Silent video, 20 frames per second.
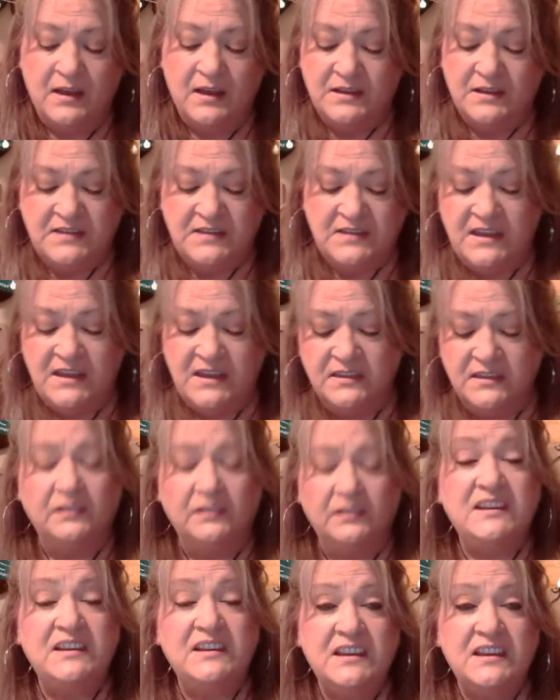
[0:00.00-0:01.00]
Take the
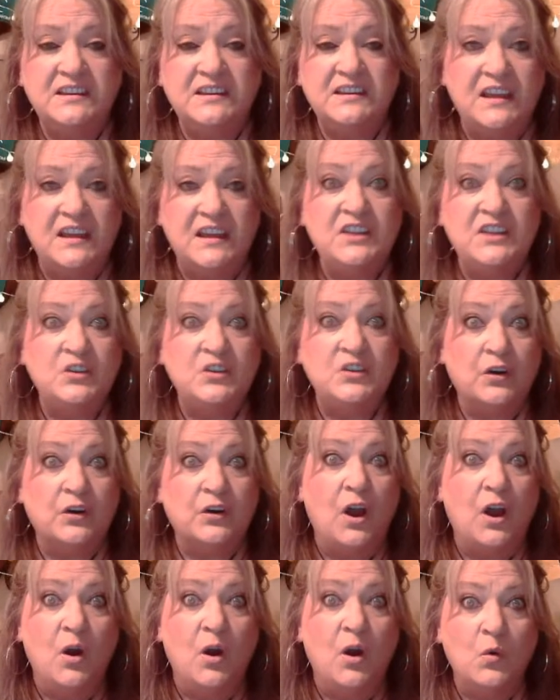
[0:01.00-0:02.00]
lead in your
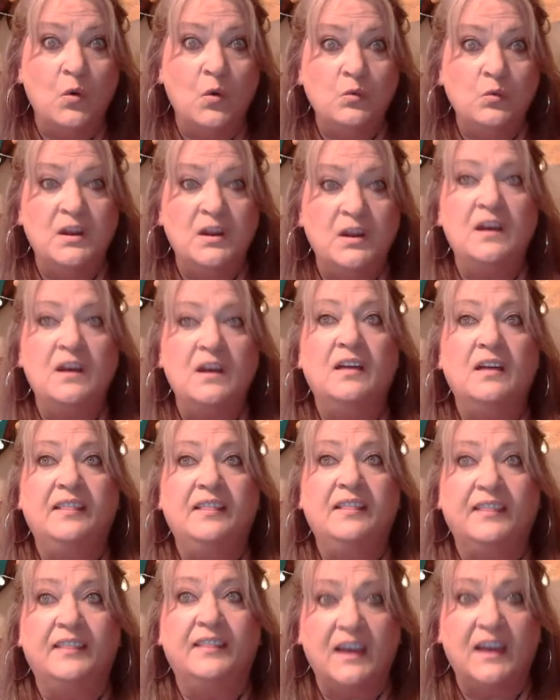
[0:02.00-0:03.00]
own
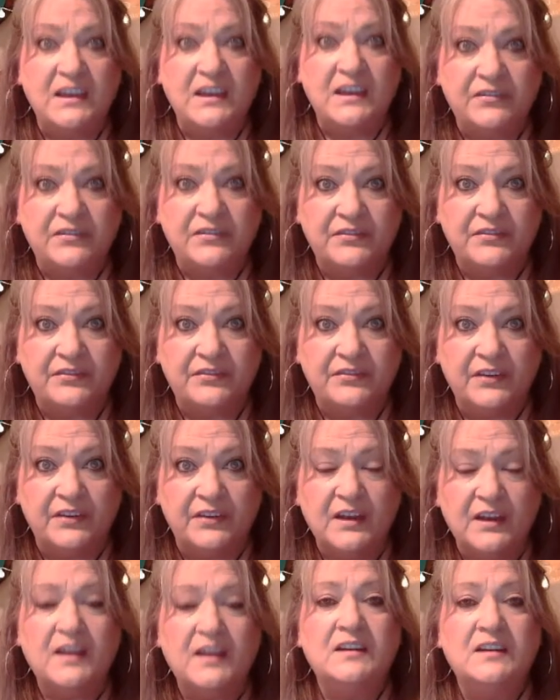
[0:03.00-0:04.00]
life.
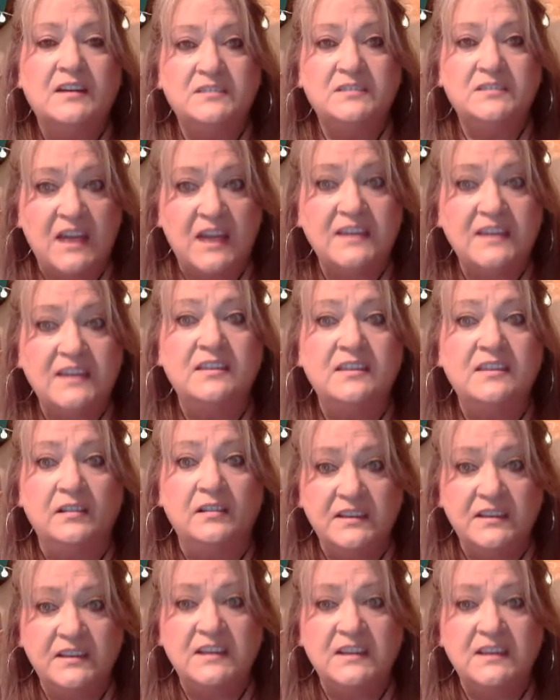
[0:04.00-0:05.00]
Take the
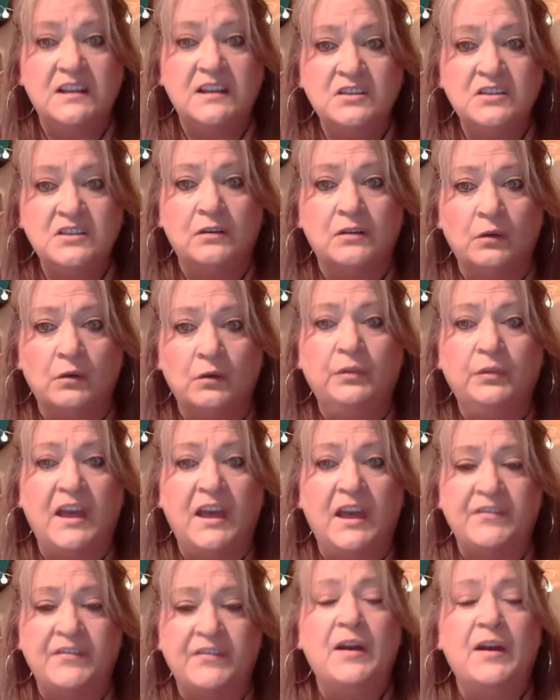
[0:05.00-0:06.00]
lead in your own
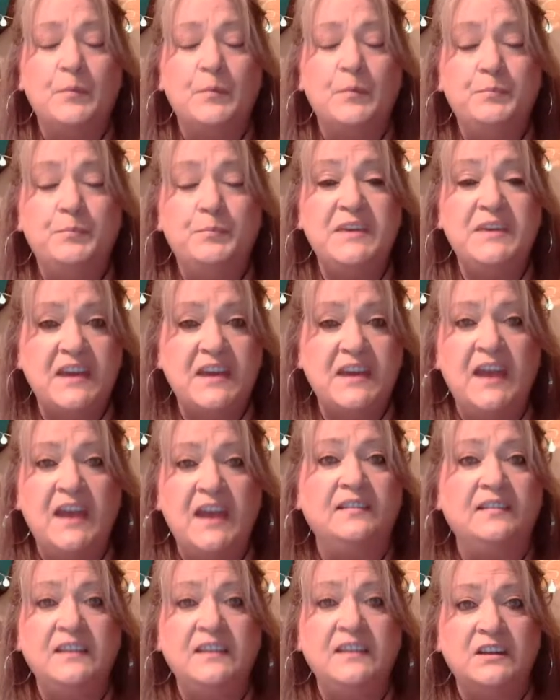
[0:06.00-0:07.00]
life. Be
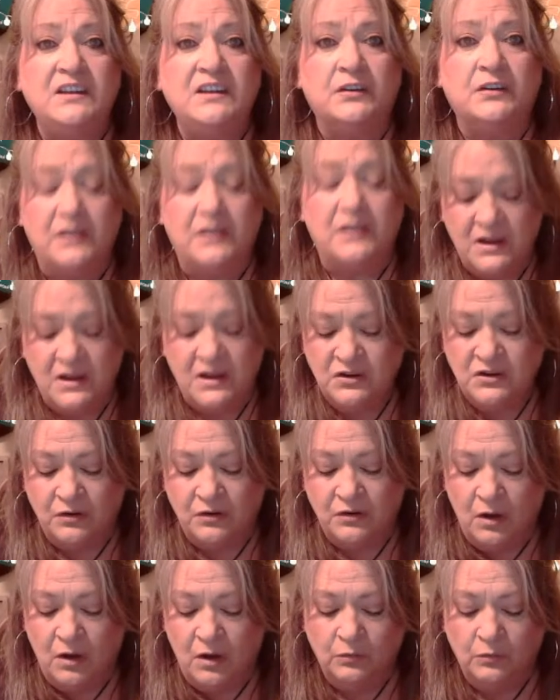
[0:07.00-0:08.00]
a leader in
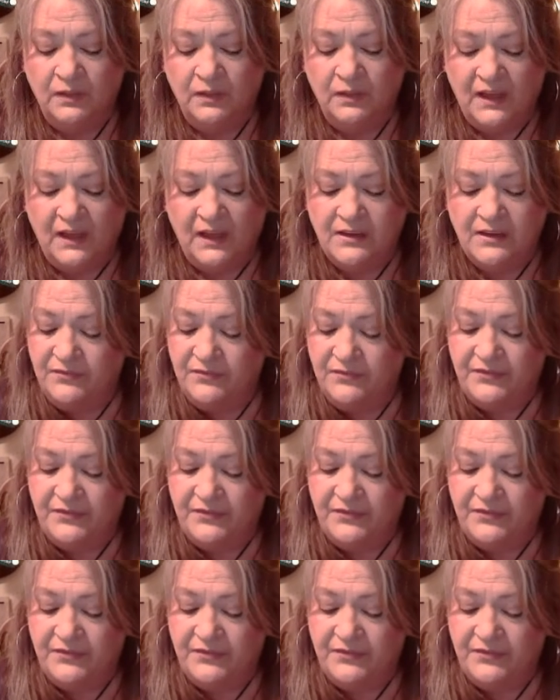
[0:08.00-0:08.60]
your own life.